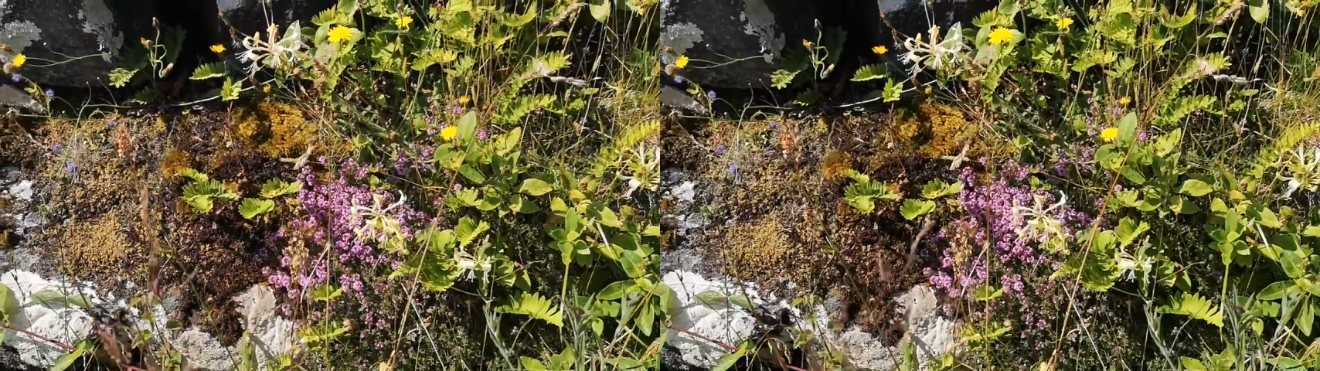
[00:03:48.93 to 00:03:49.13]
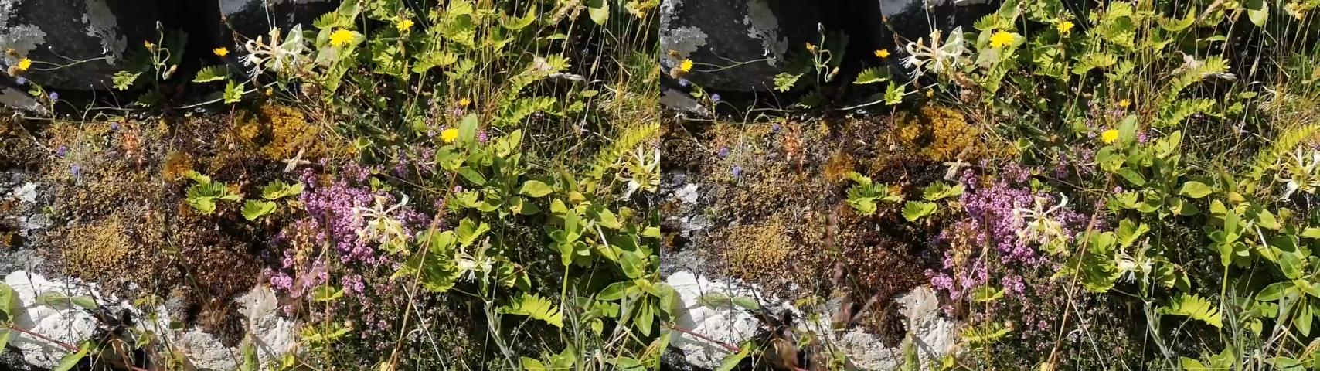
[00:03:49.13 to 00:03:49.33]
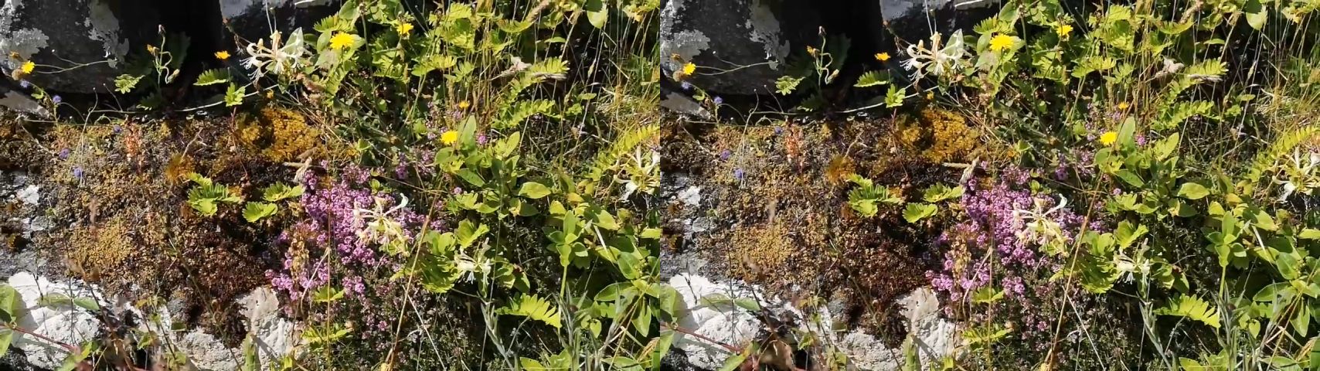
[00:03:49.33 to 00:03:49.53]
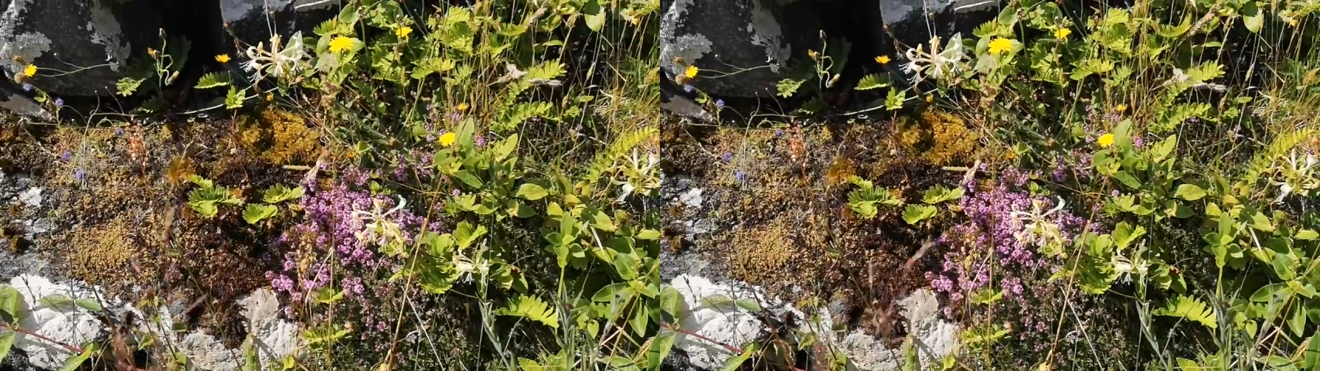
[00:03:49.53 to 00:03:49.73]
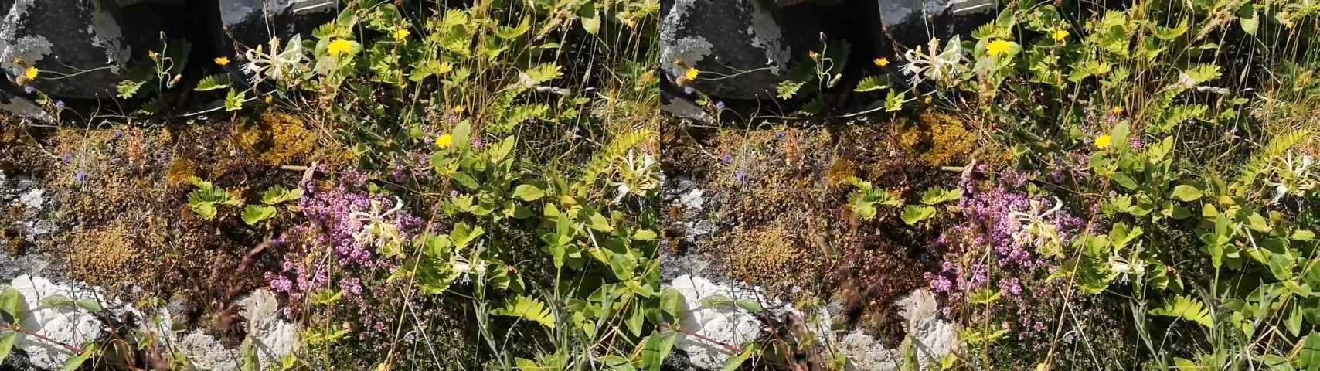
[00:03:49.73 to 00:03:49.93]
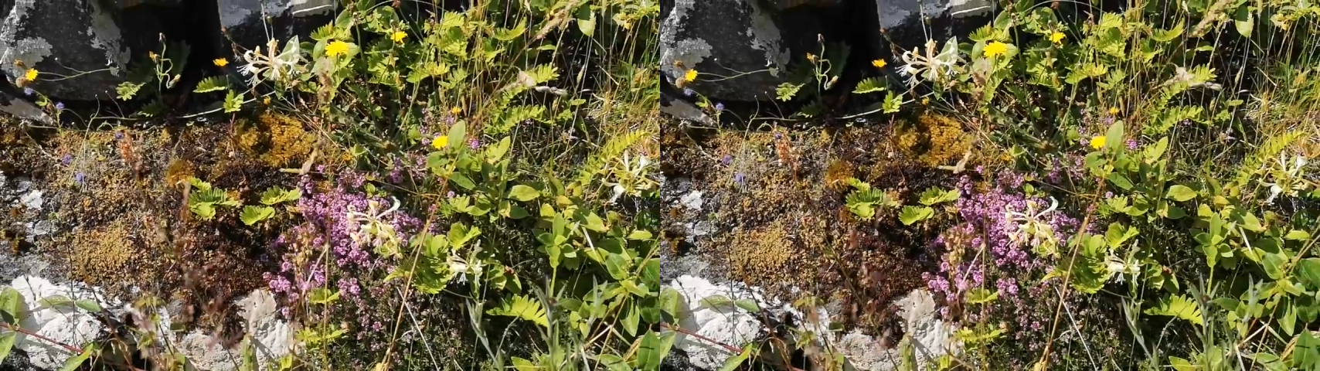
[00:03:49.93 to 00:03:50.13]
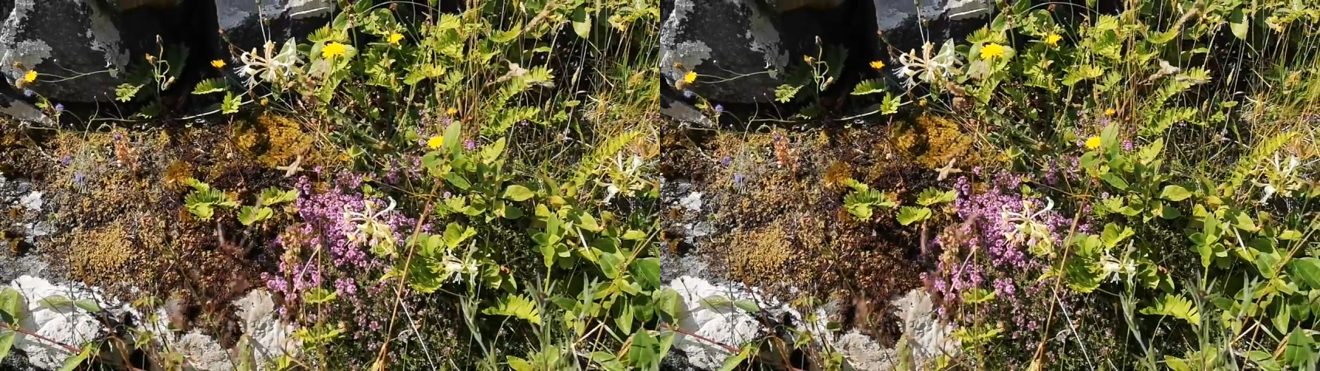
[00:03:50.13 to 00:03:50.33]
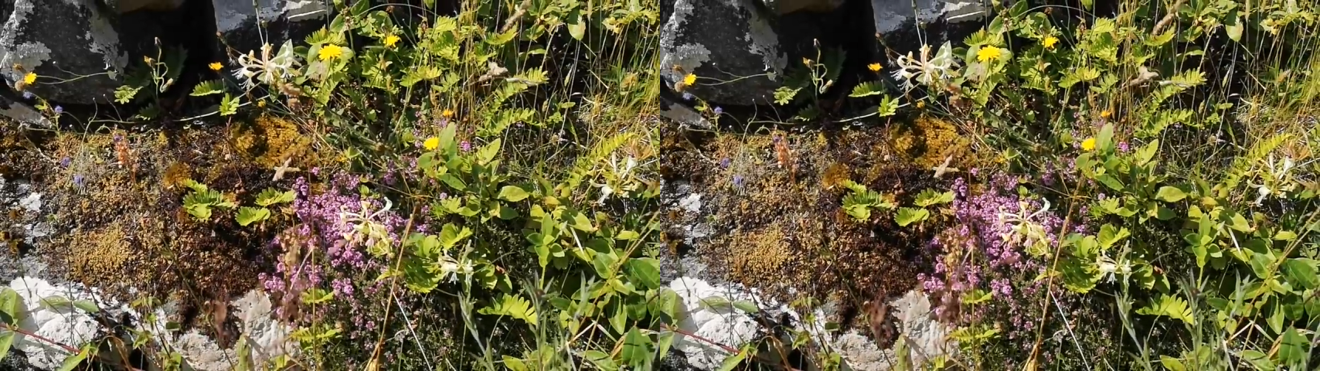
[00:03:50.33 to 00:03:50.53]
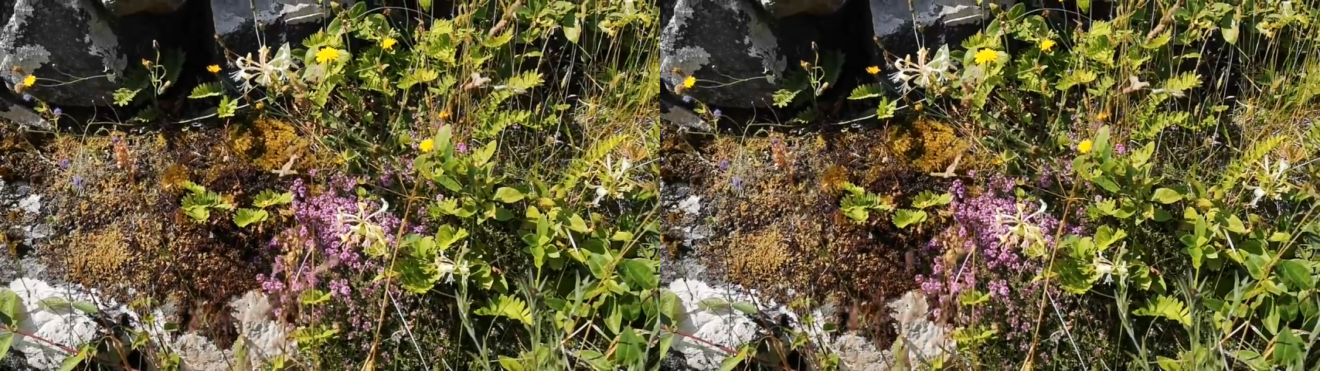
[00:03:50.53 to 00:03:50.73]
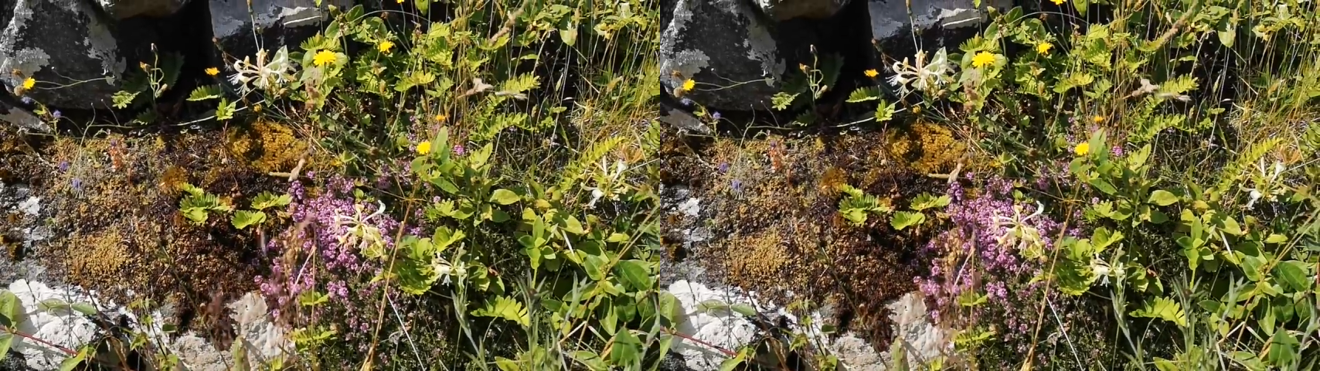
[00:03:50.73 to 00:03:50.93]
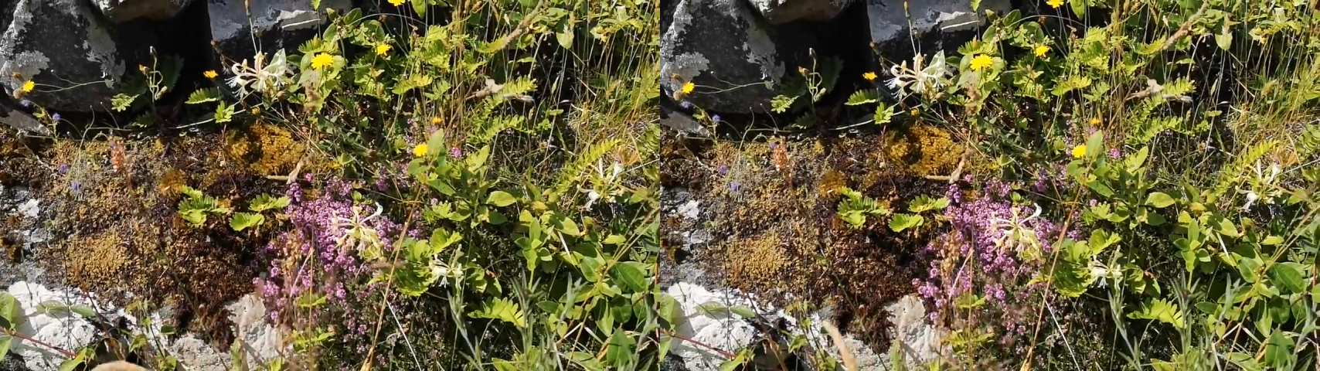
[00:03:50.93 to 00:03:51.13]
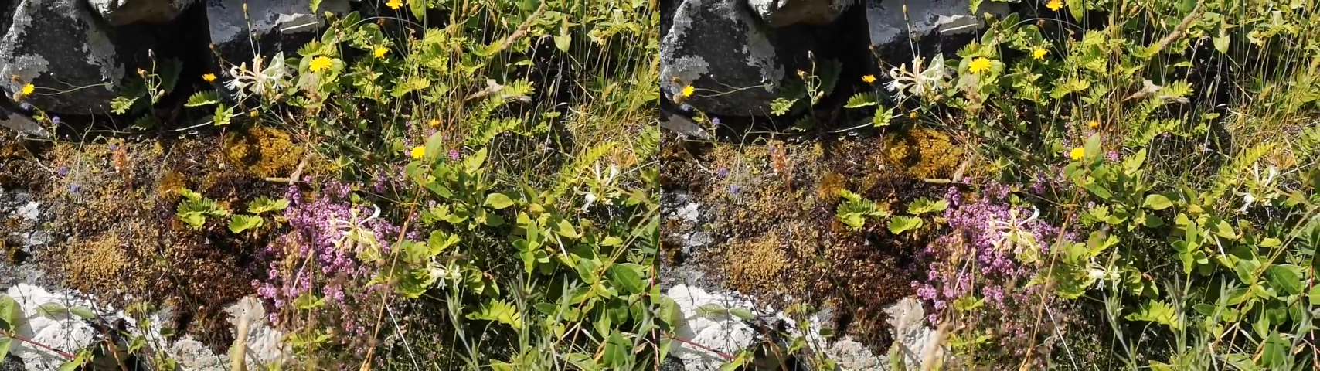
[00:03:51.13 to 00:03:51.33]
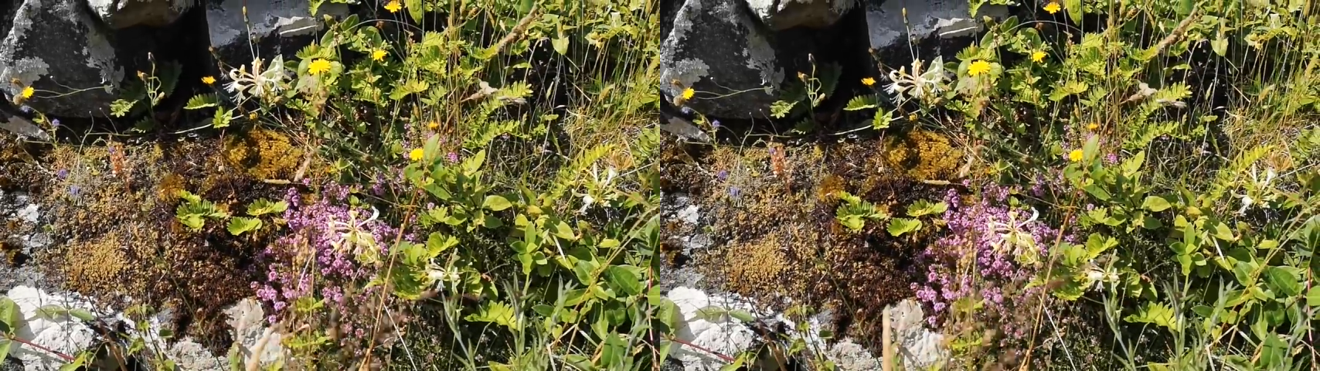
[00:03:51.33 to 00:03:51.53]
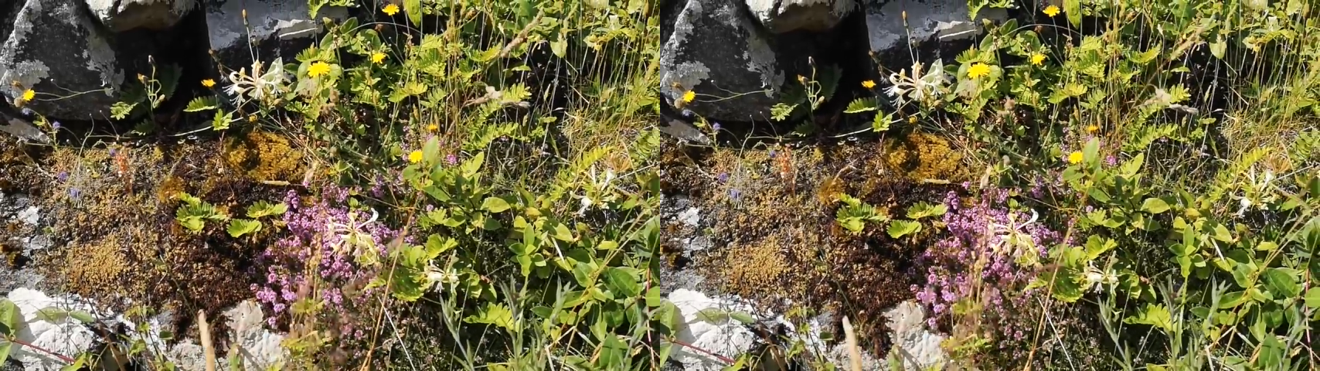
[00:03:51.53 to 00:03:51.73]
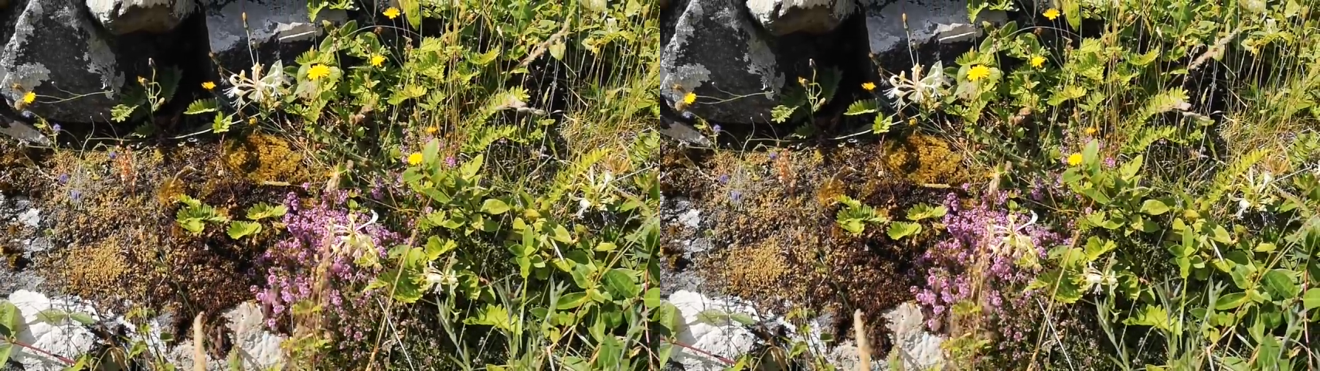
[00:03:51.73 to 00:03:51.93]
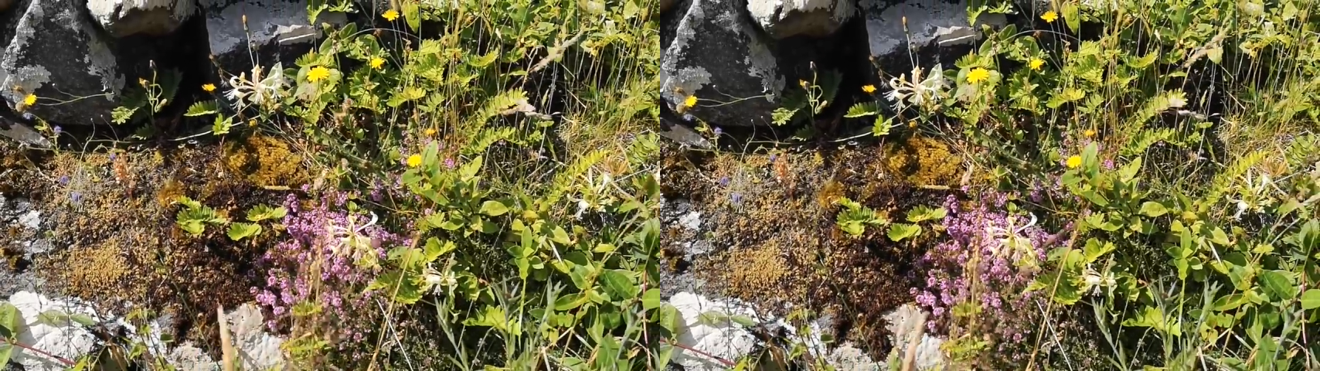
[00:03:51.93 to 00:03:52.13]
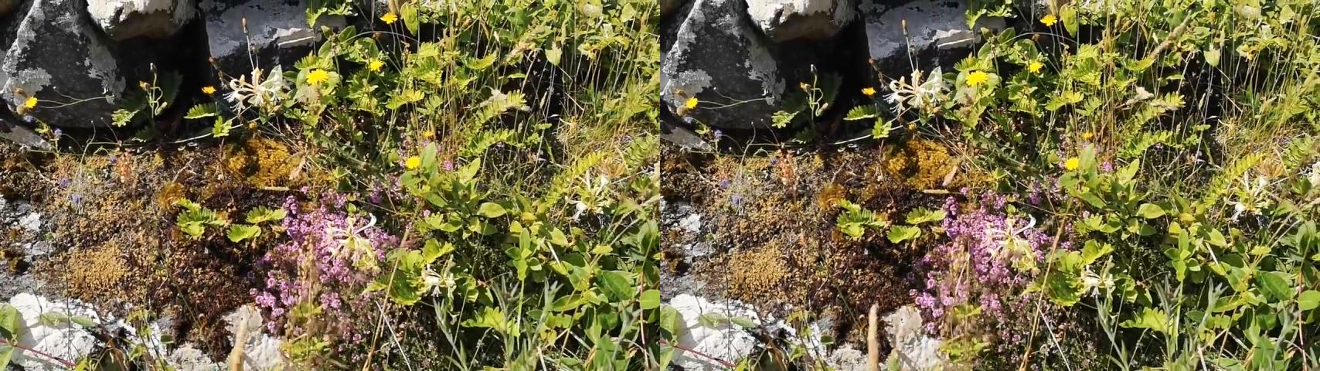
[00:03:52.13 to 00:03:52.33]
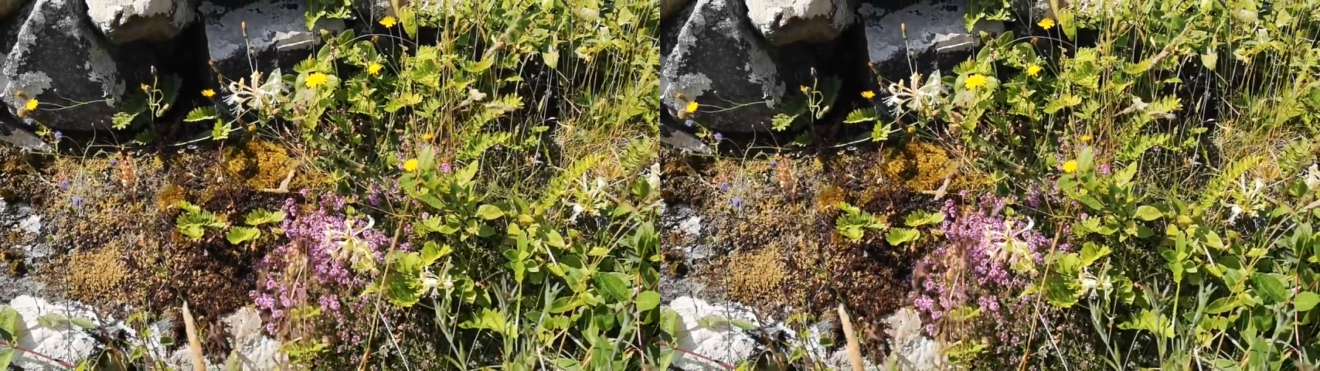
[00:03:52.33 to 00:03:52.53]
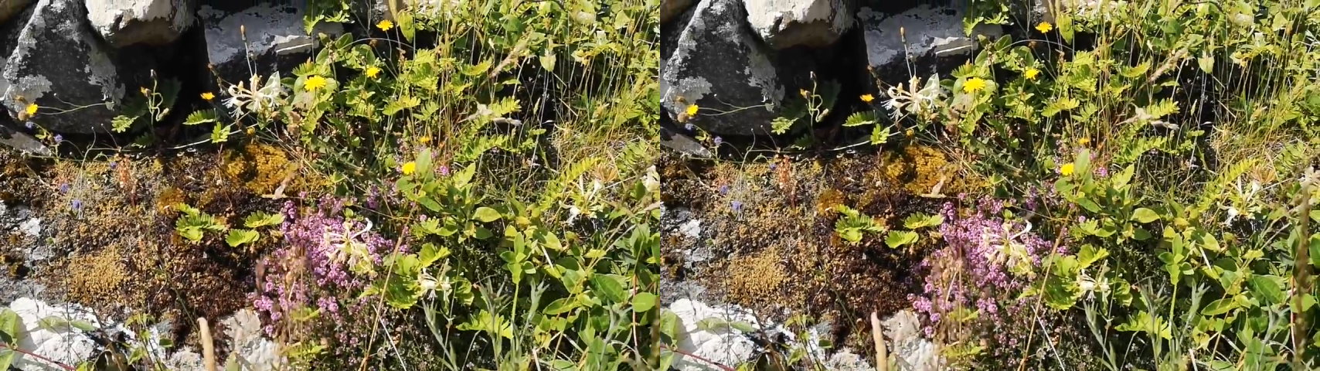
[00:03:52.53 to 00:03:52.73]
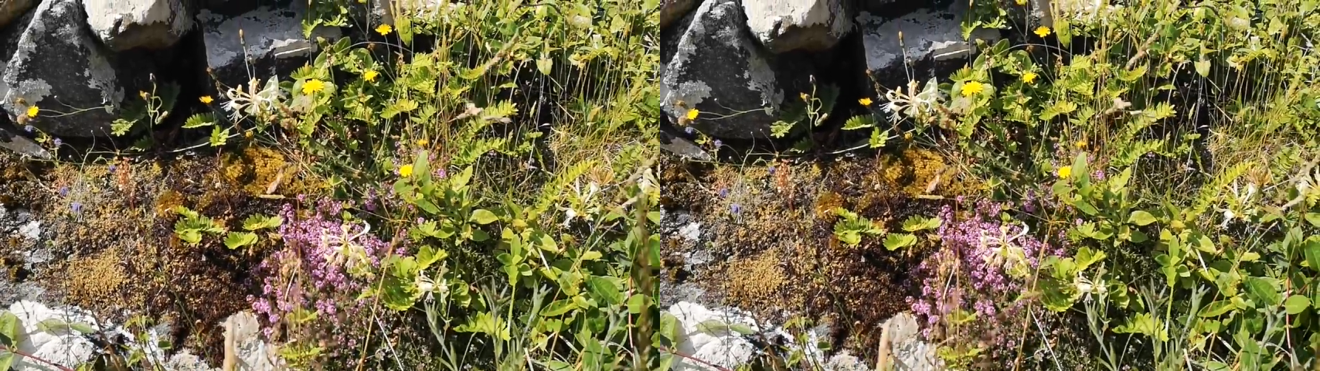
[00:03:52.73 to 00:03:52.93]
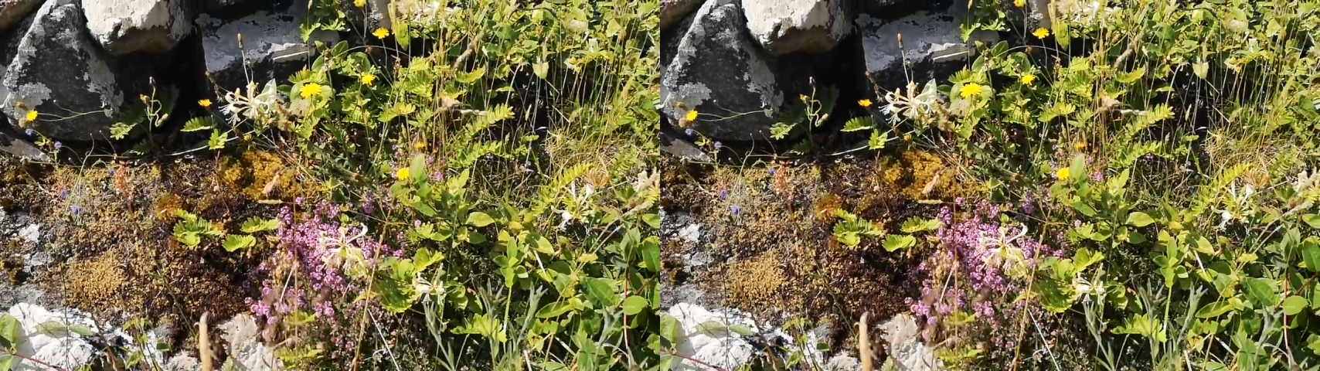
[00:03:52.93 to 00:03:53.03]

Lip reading: Nobody's mouth can be seen.